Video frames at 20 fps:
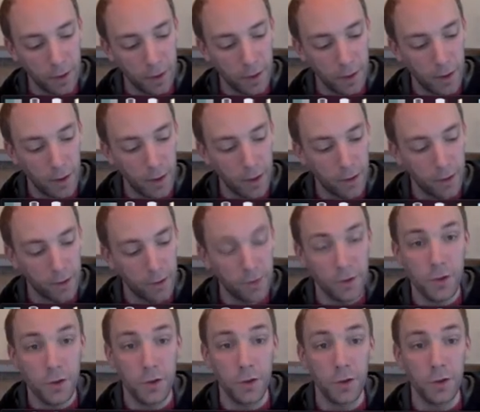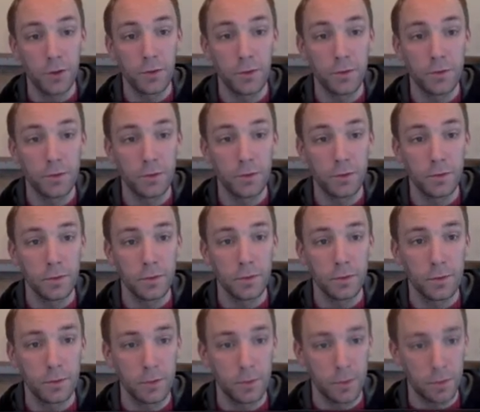is 2.
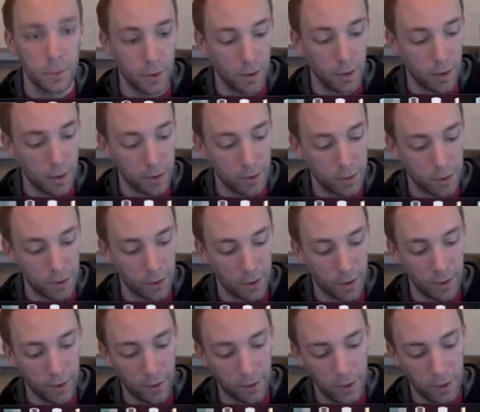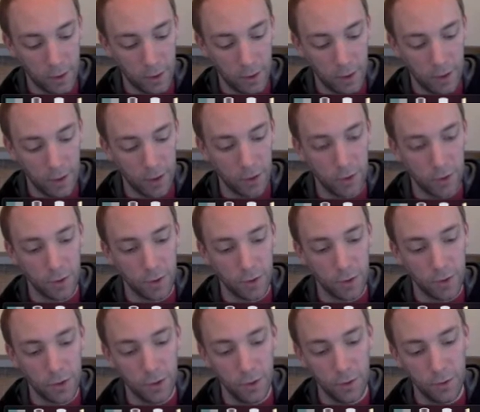Okay, so that's going to change into a
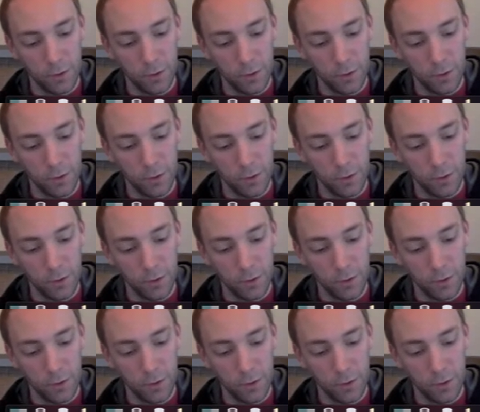2.